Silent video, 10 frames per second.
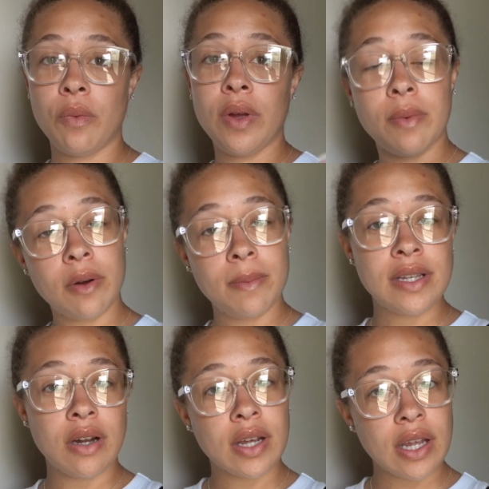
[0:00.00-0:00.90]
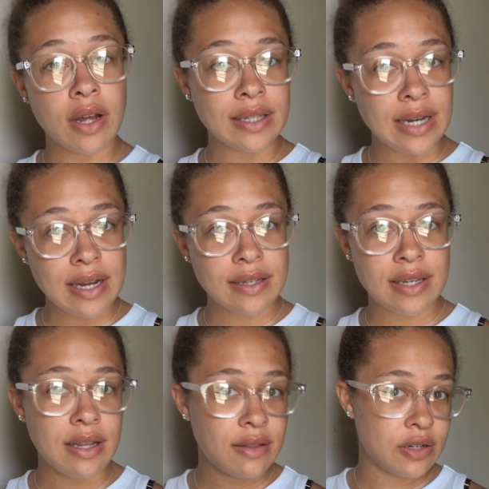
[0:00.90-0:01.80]
We will be talking on the
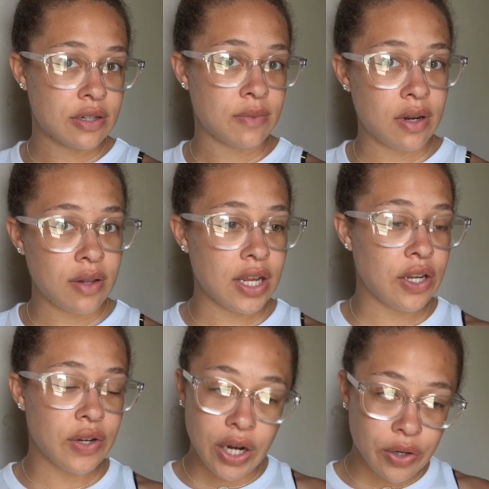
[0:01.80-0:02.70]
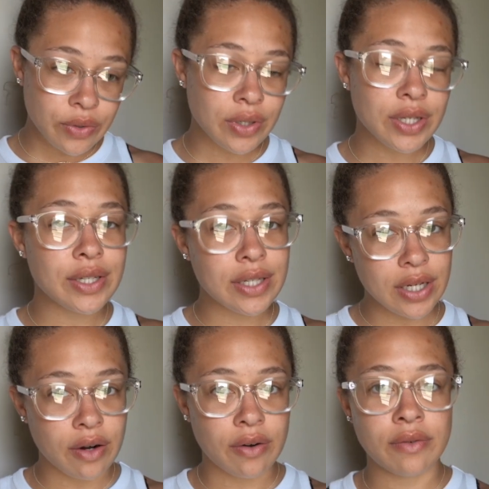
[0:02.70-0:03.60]
19th, just want to let you know.
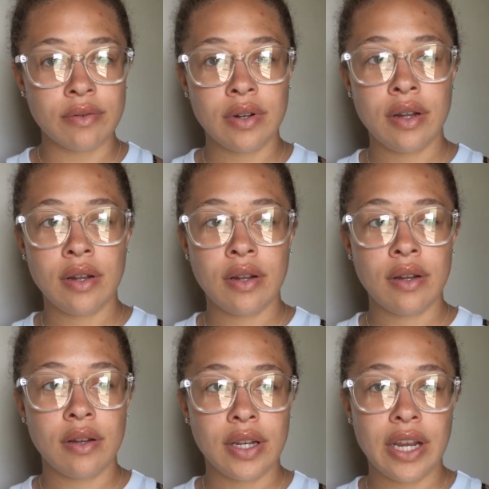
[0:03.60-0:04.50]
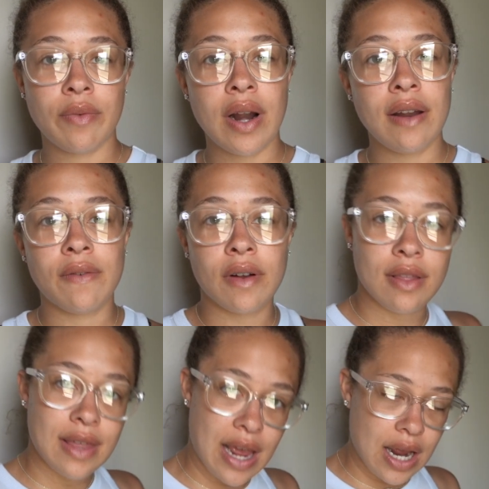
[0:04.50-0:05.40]
So get ready for
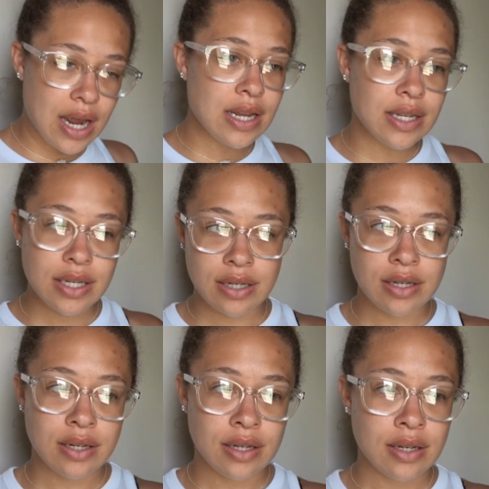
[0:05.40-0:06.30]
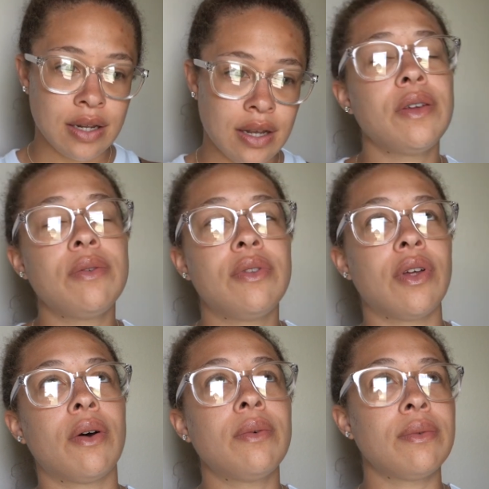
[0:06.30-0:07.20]
that. If you
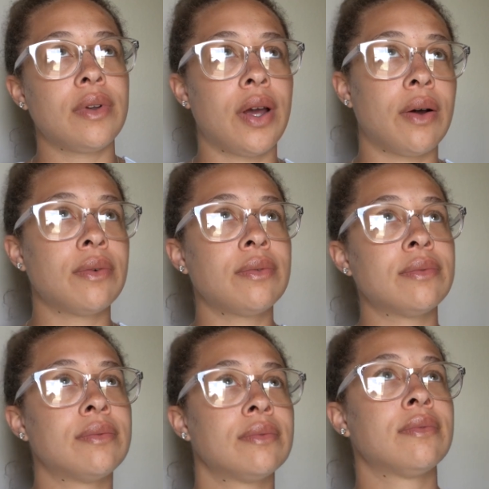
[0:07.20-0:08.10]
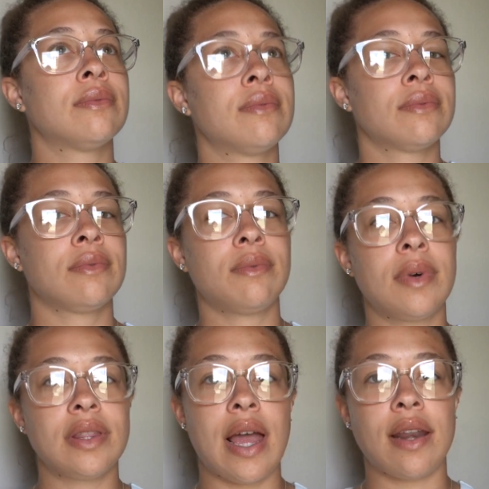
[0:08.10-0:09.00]
don't know
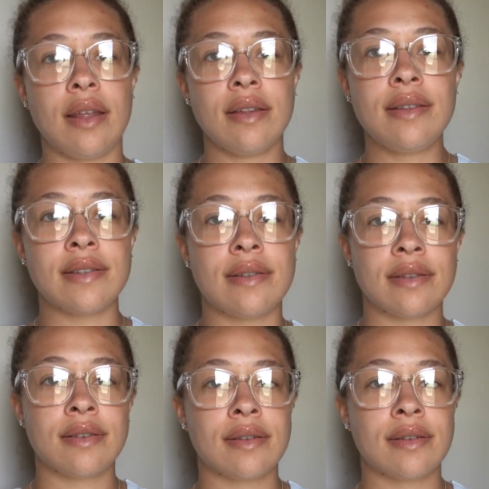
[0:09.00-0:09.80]
what that is,